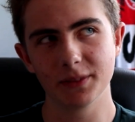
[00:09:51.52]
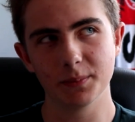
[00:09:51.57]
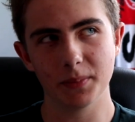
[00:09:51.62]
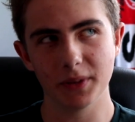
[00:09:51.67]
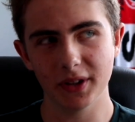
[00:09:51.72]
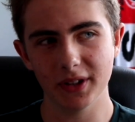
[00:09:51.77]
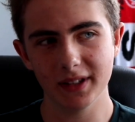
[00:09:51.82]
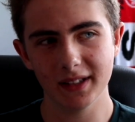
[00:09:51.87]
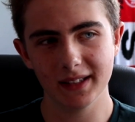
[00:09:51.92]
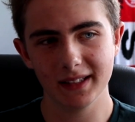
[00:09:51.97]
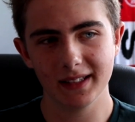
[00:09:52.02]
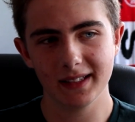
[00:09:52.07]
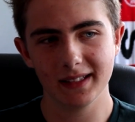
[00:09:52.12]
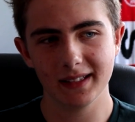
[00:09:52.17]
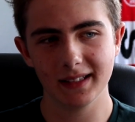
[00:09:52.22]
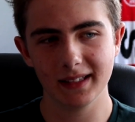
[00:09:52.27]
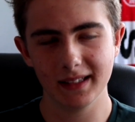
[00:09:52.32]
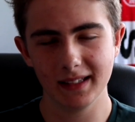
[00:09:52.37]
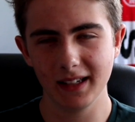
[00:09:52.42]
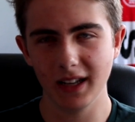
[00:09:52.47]
But
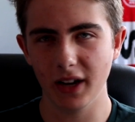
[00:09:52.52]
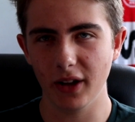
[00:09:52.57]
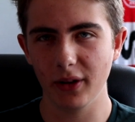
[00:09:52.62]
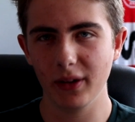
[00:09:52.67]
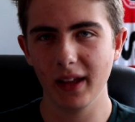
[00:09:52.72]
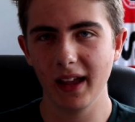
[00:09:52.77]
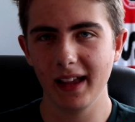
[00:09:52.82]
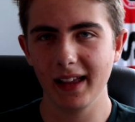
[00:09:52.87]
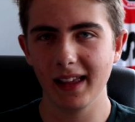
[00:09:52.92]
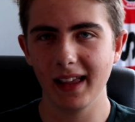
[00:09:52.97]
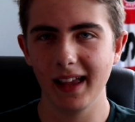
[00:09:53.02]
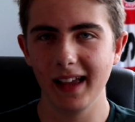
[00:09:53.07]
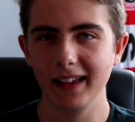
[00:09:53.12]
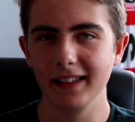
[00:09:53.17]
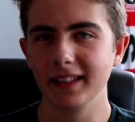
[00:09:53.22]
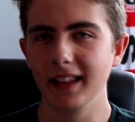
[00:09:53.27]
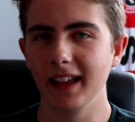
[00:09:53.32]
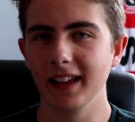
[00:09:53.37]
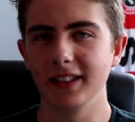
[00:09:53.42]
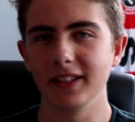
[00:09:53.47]
you know,
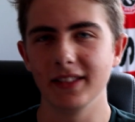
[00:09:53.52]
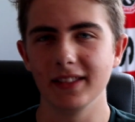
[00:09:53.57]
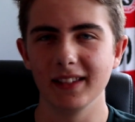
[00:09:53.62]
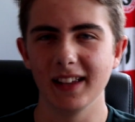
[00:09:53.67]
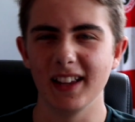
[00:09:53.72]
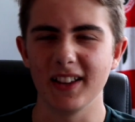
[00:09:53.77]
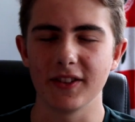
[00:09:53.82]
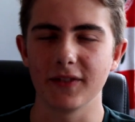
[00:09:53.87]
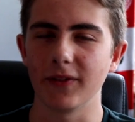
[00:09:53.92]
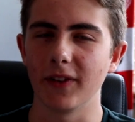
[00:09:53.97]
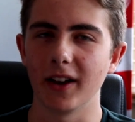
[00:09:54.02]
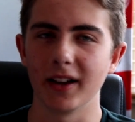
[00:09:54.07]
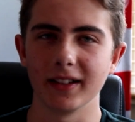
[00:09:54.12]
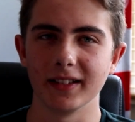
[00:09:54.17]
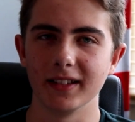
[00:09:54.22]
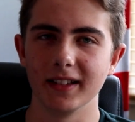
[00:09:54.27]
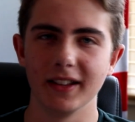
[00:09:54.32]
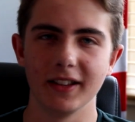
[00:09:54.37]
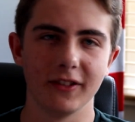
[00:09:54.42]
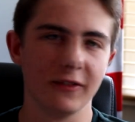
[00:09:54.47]
it's fine.
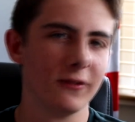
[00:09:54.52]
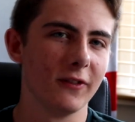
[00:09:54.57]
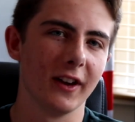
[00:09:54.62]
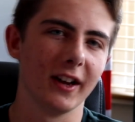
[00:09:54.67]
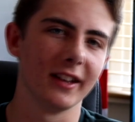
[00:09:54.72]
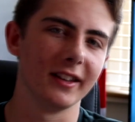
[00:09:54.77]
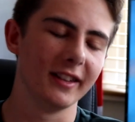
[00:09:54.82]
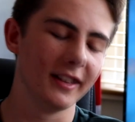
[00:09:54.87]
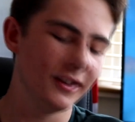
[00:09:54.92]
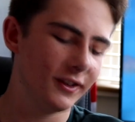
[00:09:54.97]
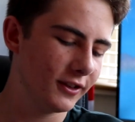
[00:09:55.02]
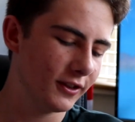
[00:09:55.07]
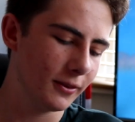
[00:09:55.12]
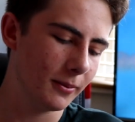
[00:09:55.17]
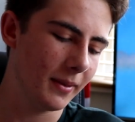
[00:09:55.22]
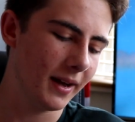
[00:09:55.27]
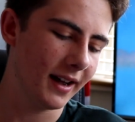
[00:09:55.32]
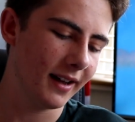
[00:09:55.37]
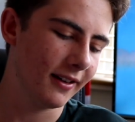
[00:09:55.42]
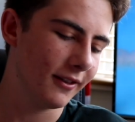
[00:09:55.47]
It's fine. It
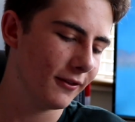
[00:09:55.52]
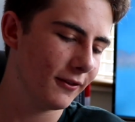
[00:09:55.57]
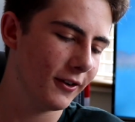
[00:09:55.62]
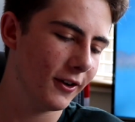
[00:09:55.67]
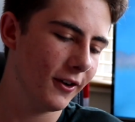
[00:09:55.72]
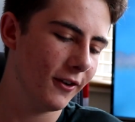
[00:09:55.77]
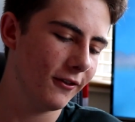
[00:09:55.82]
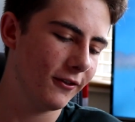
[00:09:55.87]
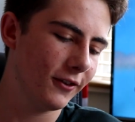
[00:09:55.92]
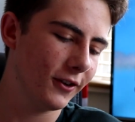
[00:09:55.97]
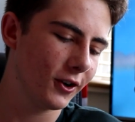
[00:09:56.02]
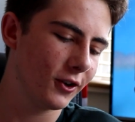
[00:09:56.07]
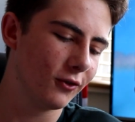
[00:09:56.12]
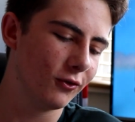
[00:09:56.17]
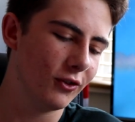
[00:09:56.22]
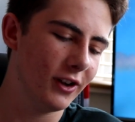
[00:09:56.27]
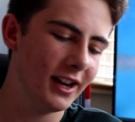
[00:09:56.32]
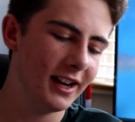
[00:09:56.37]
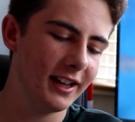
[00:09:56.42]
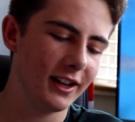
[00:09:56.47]
doesn't matter for
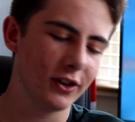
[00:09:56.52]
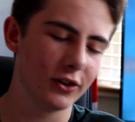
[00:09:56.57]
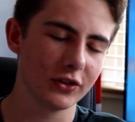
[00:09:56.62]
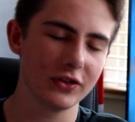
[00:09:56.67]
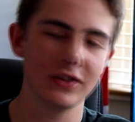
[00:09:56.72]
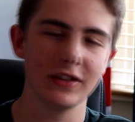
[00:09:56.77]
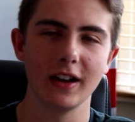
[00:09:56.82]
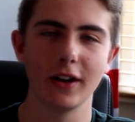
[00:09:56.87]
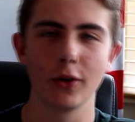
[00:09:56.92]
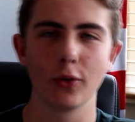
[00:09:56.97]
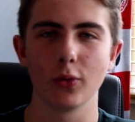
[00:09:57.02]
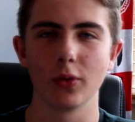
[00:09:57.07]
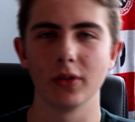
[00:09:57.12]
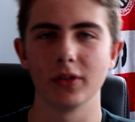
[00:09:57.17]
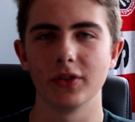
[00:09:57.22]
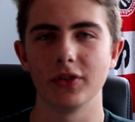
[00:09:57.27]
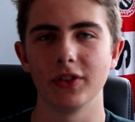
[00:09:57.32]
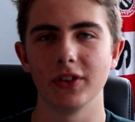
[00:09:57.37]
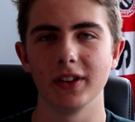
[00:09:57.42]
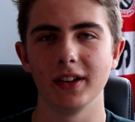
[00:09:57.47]
really good sound
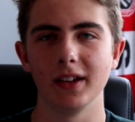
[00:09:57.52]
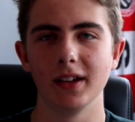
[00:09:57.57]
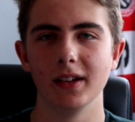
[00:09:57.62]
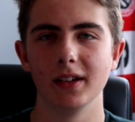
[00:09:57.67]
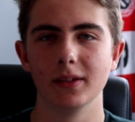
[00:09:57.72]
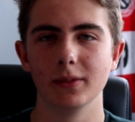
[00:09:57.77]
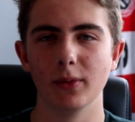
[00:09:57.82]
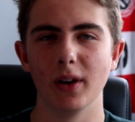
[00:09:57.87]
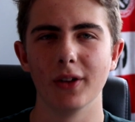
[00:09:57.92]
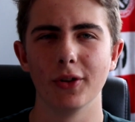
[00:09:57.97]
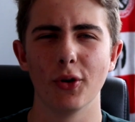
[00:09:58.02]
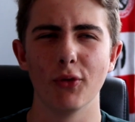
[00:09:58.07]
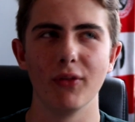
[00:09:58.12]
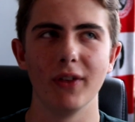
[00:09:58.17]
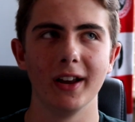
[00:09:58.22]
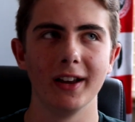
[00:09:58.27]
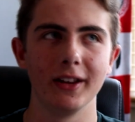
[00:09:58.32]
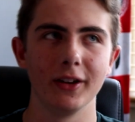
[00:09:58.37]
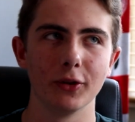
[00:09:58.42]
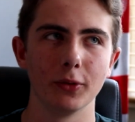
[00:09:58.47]
quality. Well, not
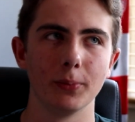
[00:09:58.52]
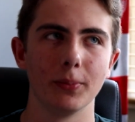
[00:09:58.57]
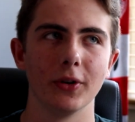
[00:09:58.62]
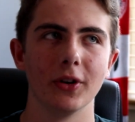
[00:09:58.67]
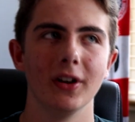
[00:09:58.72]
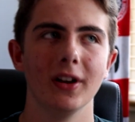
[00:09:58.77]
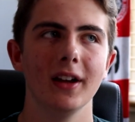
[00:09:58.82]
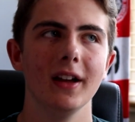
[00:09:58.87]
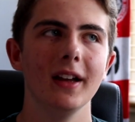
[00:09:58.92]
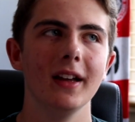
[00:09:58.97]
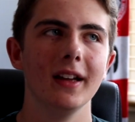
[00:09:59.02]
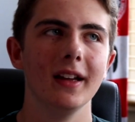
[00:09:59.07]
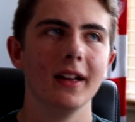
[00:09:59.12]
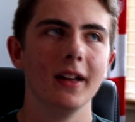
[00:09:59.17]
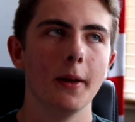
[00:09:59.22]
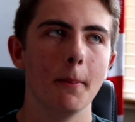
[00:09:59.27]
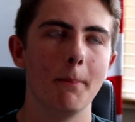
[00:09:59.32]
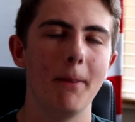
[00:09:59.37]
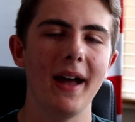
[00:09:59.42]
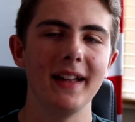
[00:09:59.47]
really good, but
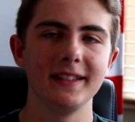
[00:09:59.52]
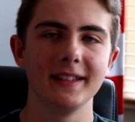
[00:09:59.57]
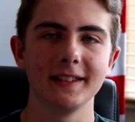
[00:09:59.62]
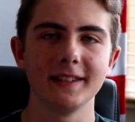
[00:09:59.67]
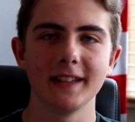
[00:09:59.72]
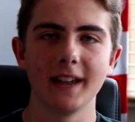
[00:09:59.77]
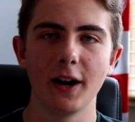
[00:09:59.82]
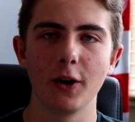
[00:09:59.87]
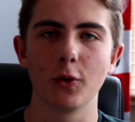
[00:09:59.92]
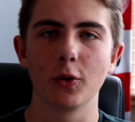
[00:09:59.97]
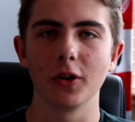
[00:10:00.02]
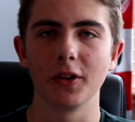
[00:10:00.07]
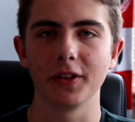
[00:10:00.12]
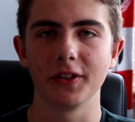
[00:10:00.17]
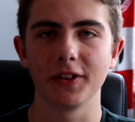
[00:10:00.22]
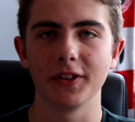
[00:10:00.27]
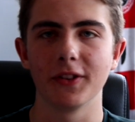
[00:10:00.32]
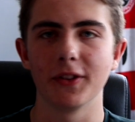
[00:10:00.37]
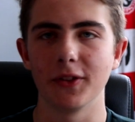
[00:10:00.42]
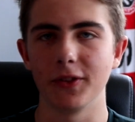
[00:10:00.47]
better sound
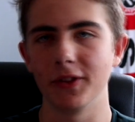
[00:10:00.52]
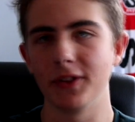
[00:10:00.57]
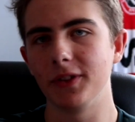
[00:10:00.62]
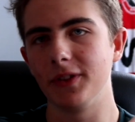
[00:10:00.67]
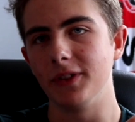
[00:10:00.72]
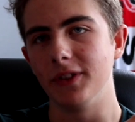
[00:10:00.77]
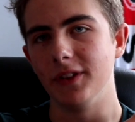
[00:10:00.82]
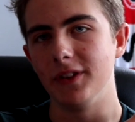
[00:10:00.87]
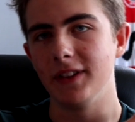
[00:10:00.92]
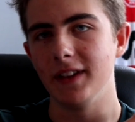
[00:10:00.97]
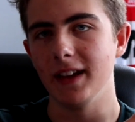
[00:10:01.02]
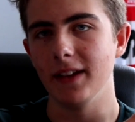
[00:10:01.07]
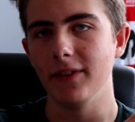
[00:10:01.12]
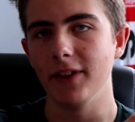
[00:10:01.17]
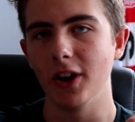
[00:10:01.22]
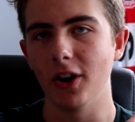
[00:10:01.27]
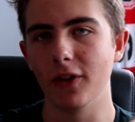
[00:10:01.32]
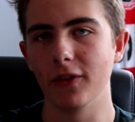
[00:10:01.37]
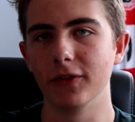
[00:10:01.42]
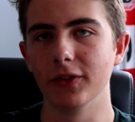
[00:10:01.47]
quality than the
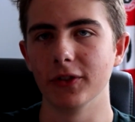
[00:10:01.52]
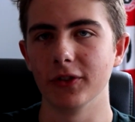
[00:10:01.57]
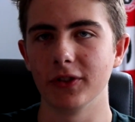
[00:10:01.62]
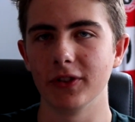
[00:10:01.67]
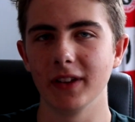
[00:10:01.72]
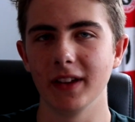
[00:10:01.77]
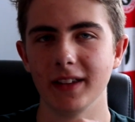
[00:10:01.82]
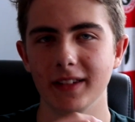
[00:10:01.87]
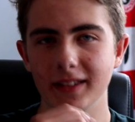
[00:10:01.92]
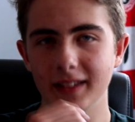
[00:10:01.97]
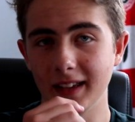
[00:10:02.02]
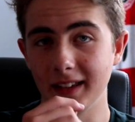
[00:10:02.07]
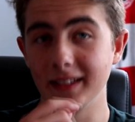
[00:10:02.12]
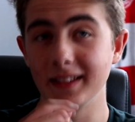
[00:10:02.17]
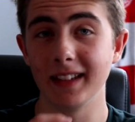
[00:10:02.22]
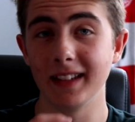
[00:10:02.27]
TV offers, it's